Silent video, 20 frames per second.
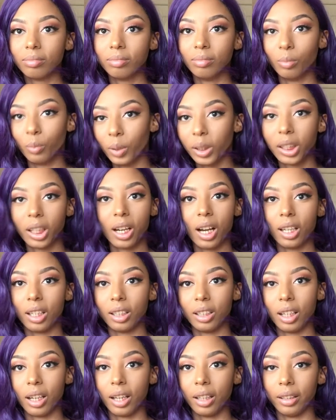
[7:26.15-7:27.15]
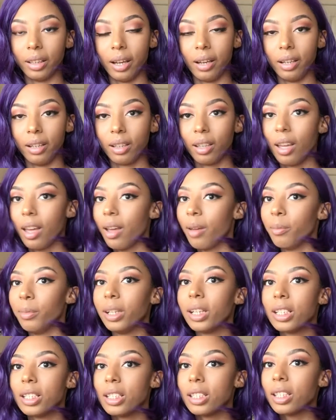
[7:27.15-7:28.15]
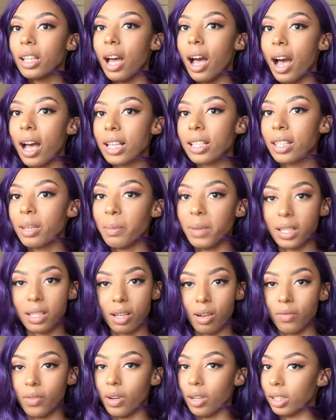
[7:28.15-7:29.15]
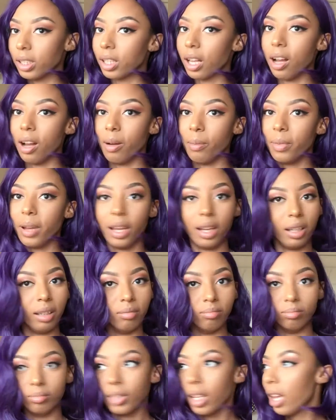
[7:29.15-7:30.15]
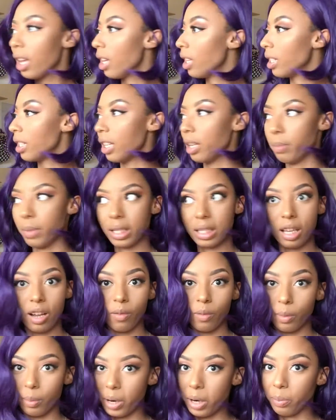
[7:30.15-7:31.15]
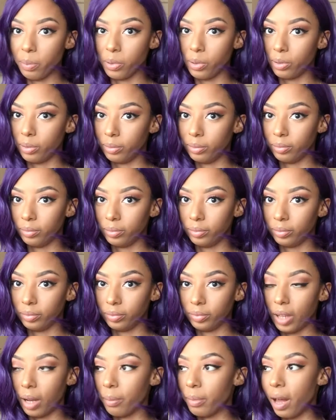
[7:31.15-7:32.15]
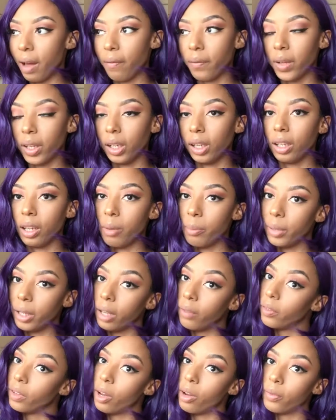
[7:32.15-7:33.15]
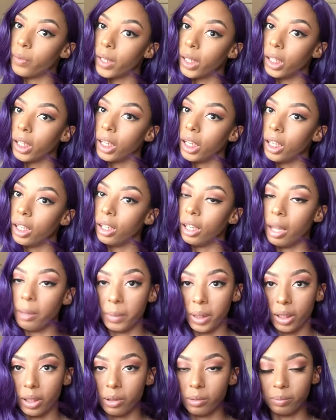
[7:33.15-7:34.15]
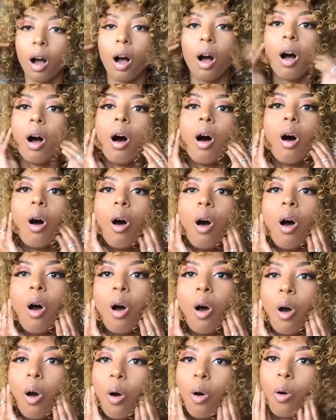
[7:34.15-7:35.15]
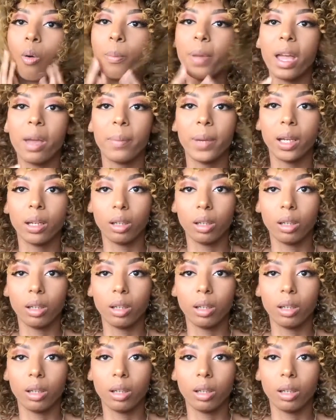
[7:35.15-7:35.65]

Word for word: what the color looking like, because I see myself all the time, and seeing myself with purple, I'm not feeling it. But if y'all feeling it, let me know. Oh baby,